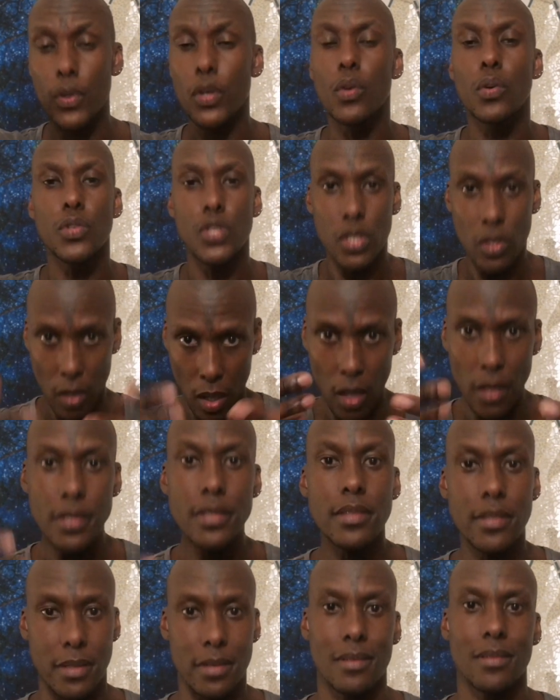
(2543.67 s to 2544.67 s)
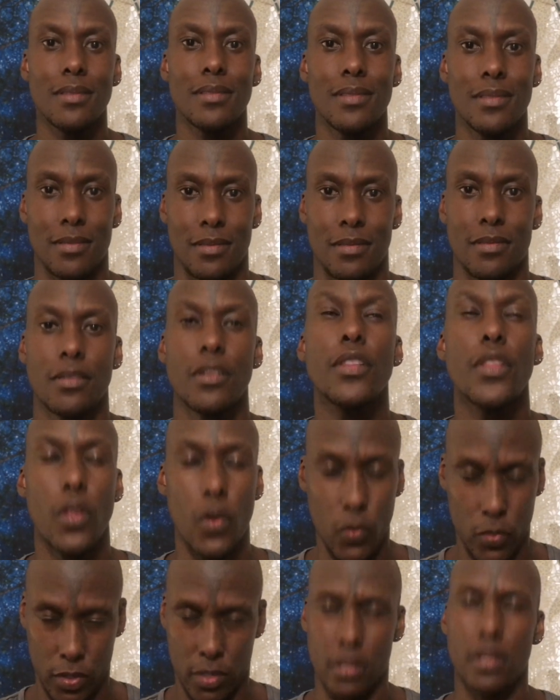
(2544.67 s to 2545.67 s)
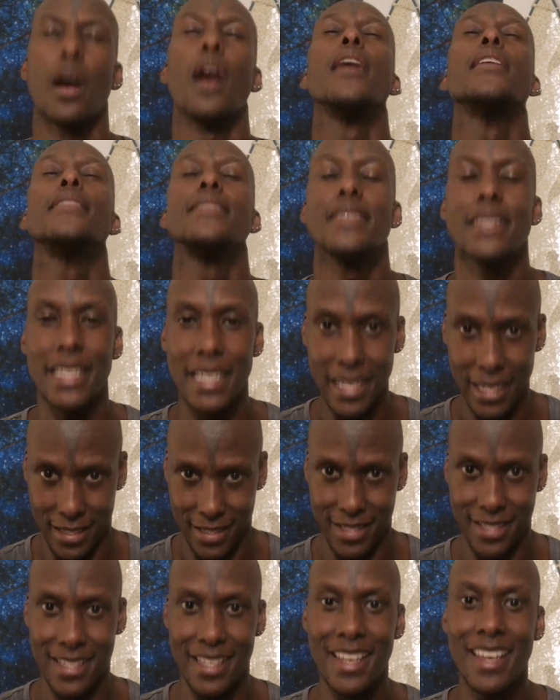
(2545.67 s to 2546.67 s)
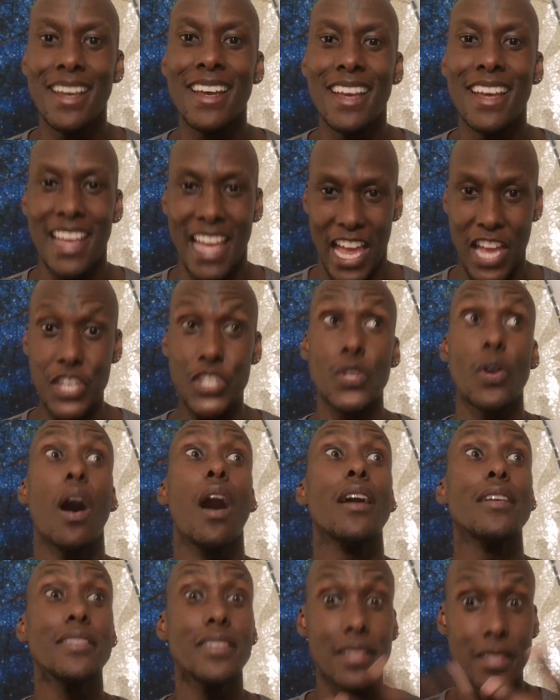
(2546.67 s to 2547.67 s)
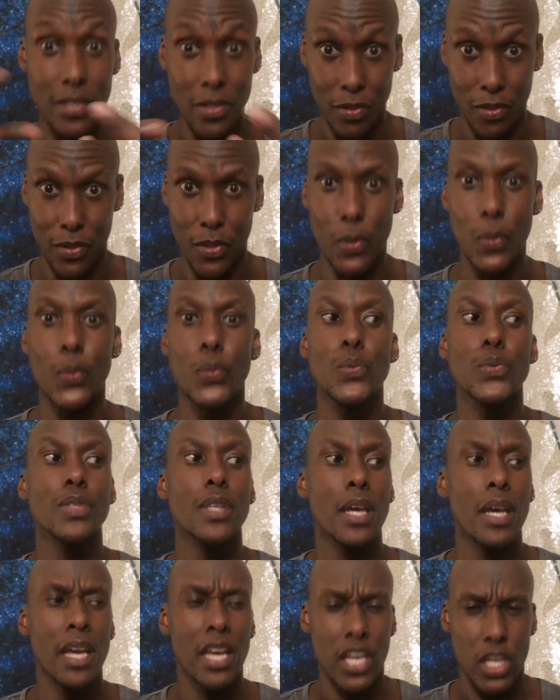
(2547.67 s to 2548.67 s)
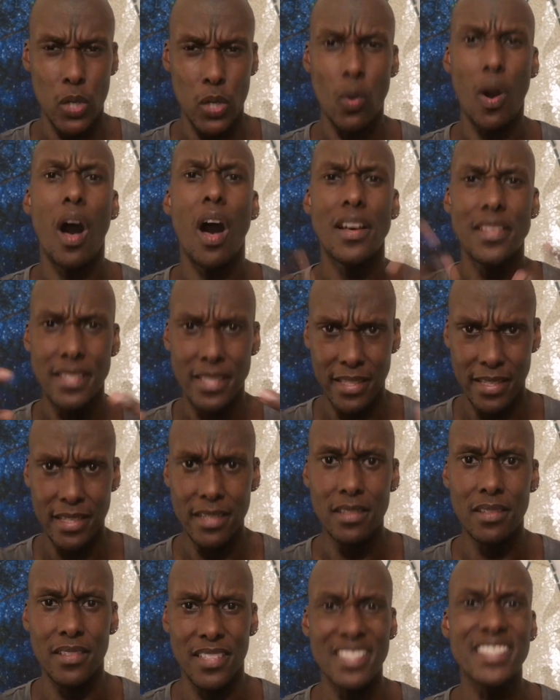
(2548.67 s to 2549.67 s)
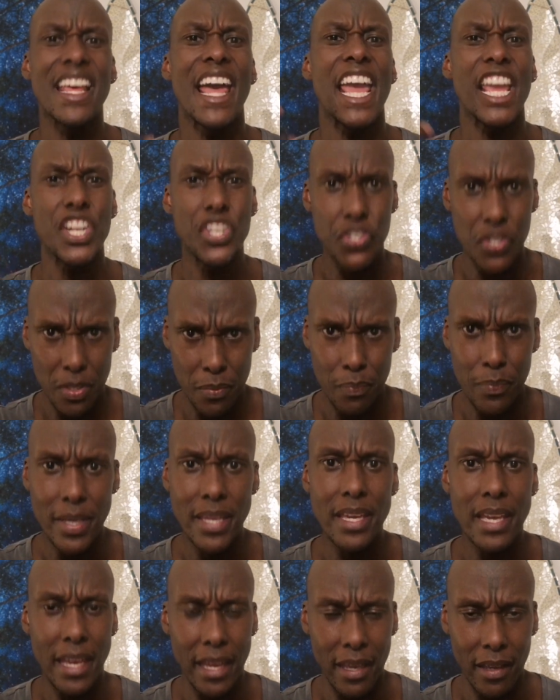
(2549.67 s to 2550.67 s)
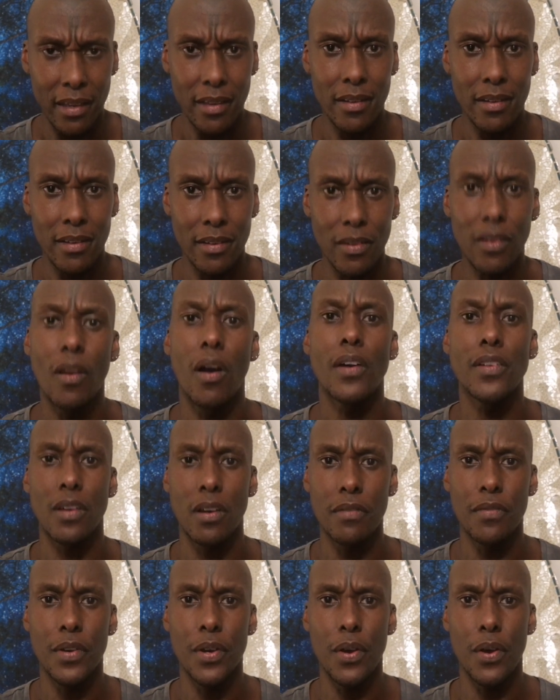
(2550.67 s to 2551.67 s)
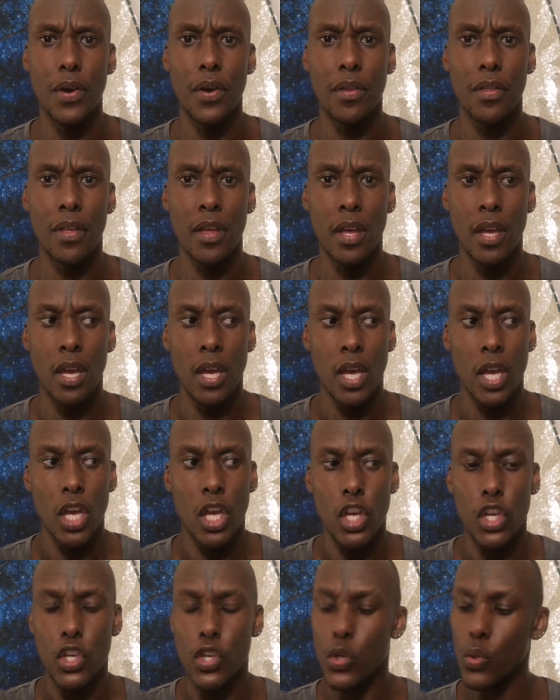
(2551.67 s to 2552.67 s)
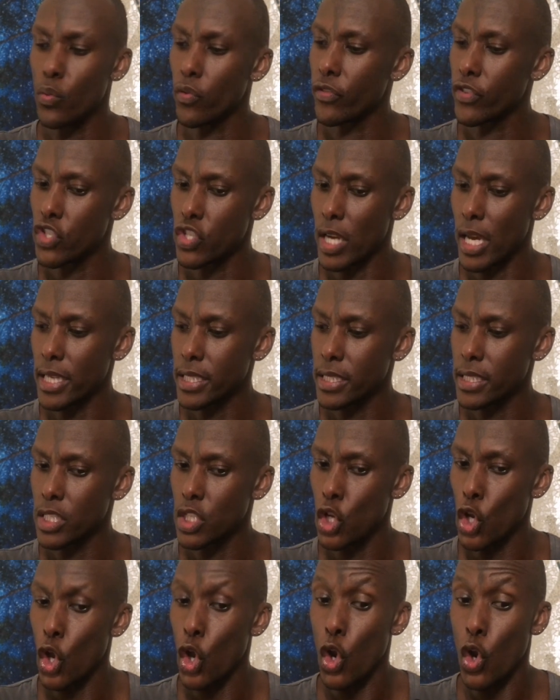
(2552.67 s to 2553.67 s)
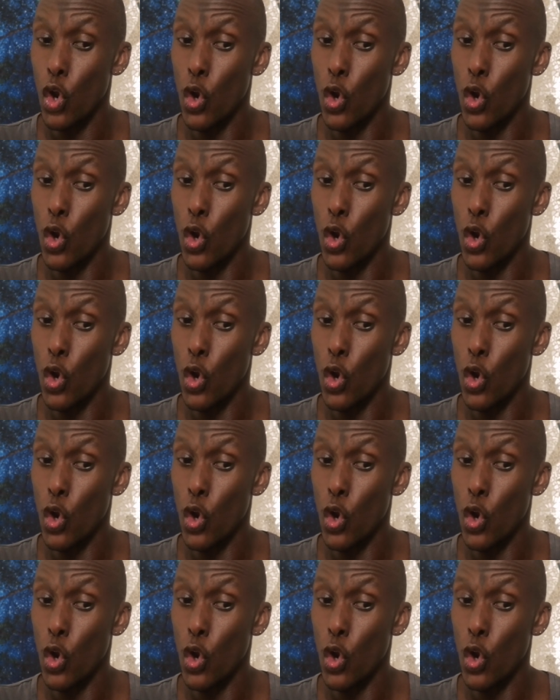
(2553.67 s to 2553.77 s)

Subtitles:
because you are still those star seeds, and you are still this ancient being, not of earth. You've just